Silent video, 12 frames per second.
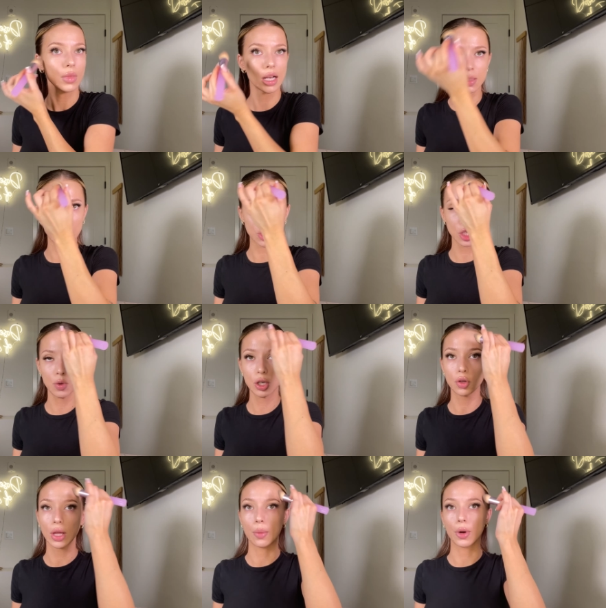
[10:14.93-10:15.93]
especially when
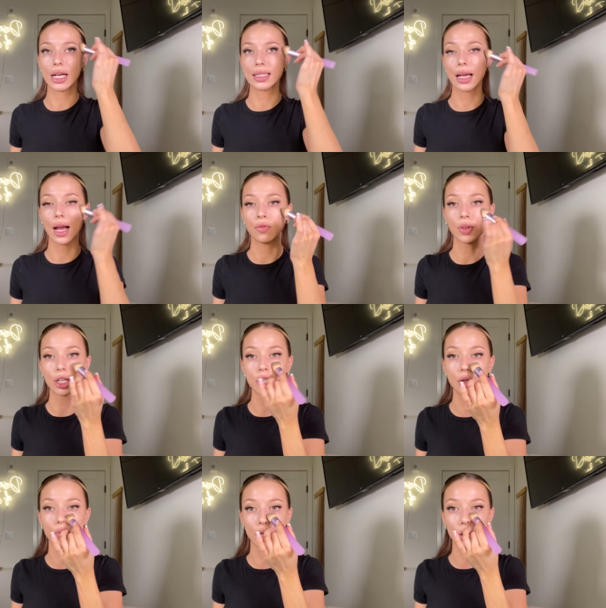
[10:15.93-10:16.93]
you glamorize it. I feel like
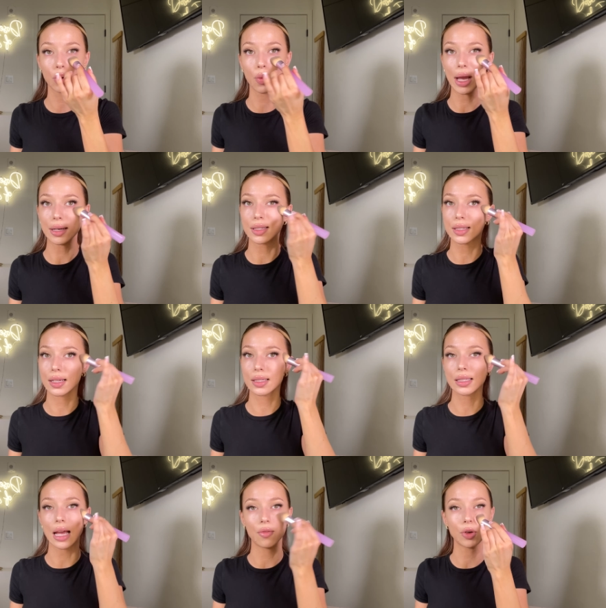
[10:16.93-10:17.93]
she really
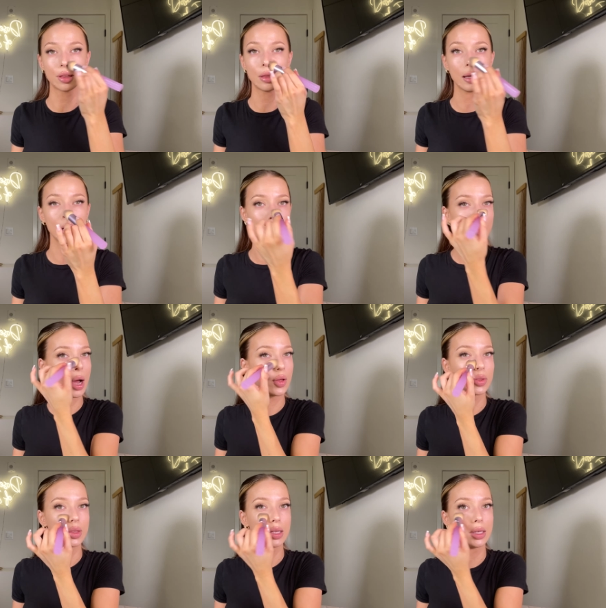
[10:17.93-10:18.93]
romanticizes everything
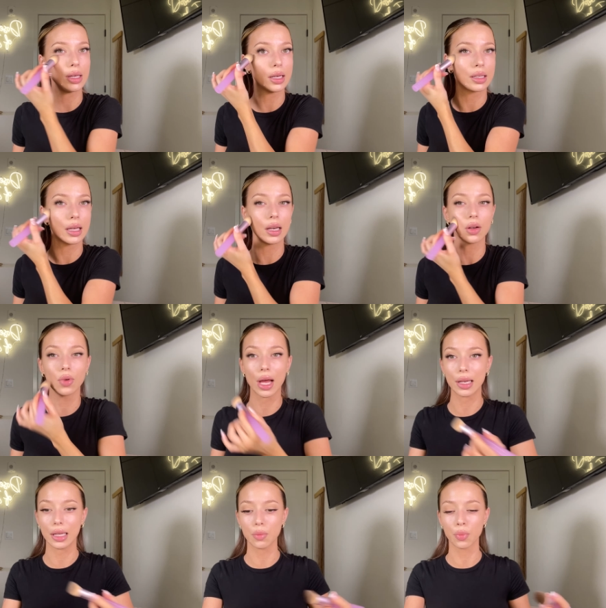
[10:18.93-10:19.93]
about the getting
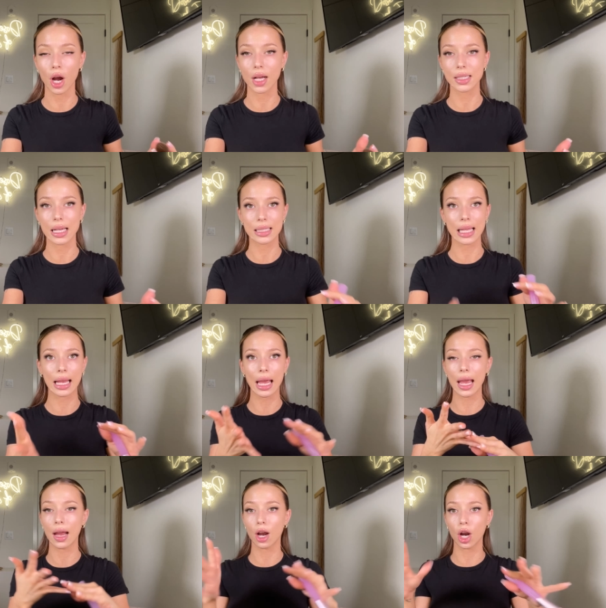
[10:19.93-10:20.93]
ready process, like
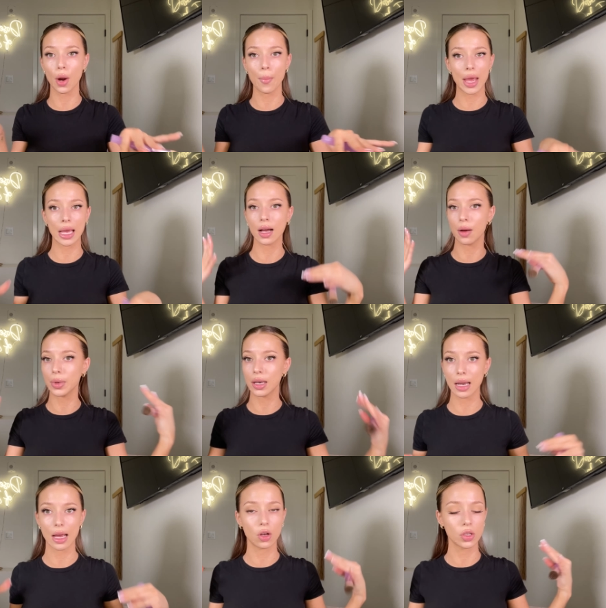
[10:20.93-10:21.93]
hair, makeup,
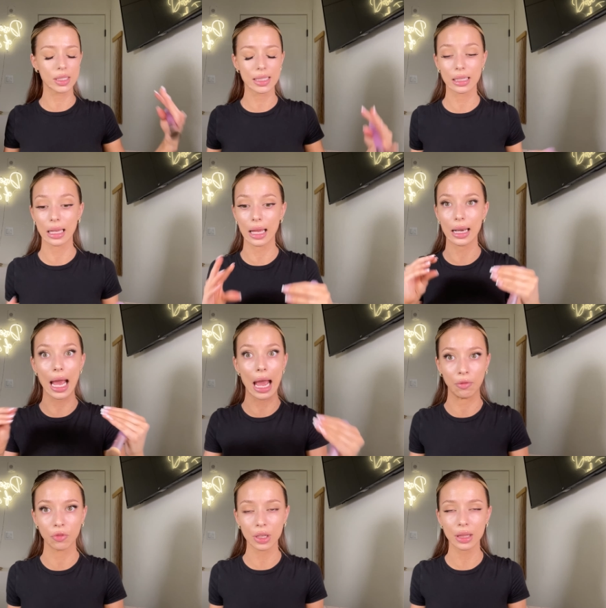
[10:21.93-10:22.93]
nails, skin,
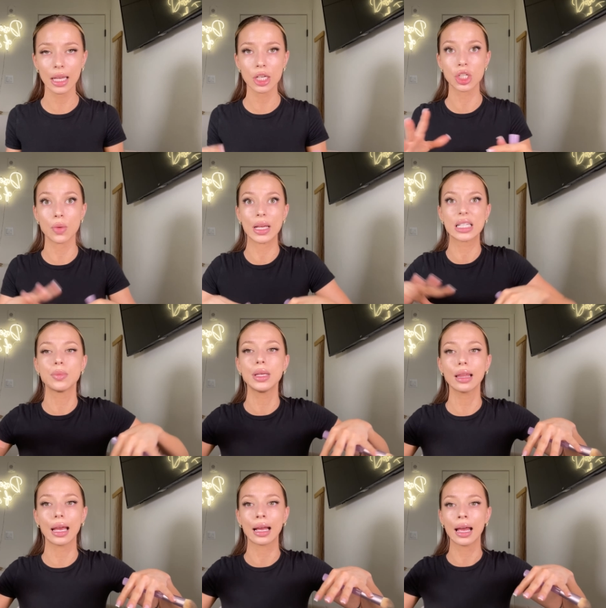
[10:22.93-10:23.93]
everything. And she makes
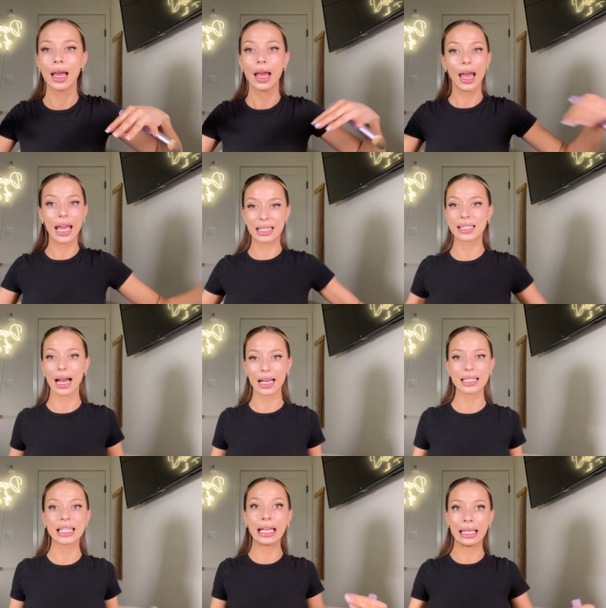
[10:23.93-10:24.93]
me like
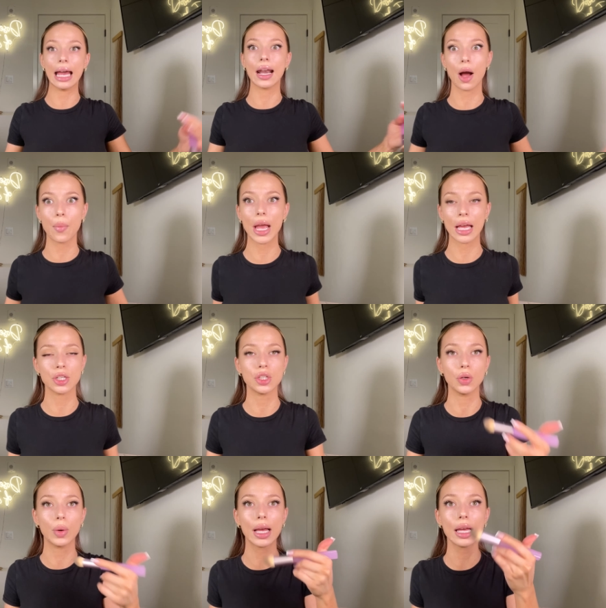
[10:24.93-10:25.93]
excited to get up and
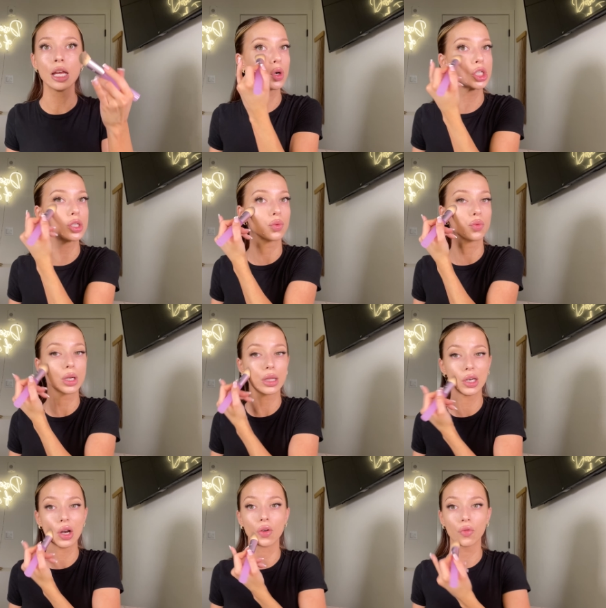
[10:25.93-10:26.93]
do it. What she's
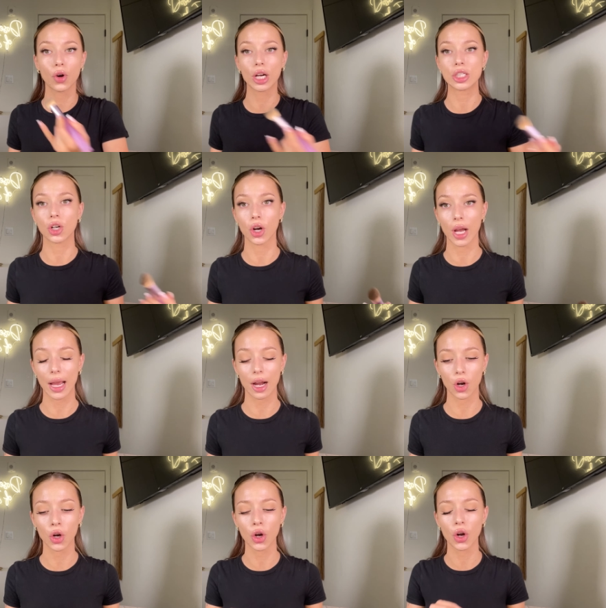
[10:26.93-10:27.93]
really known for is her
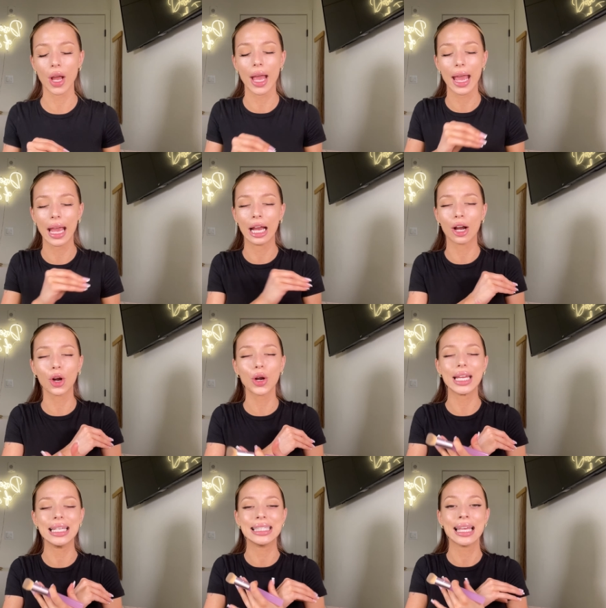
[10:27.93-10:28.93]
hair. Her hair
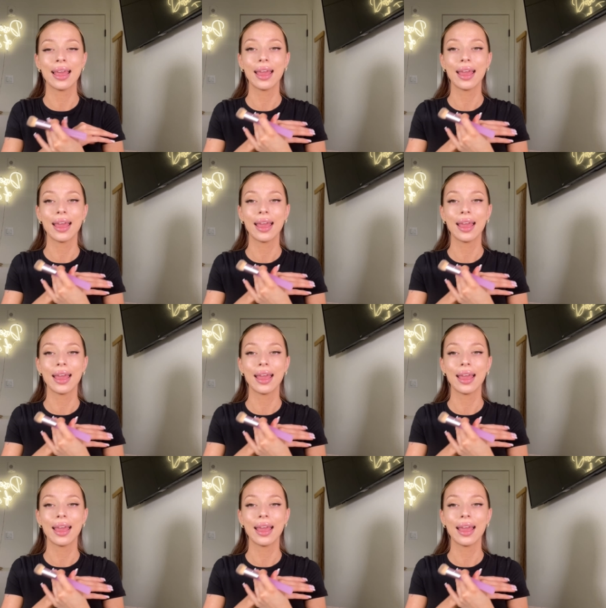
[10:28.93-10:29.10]
is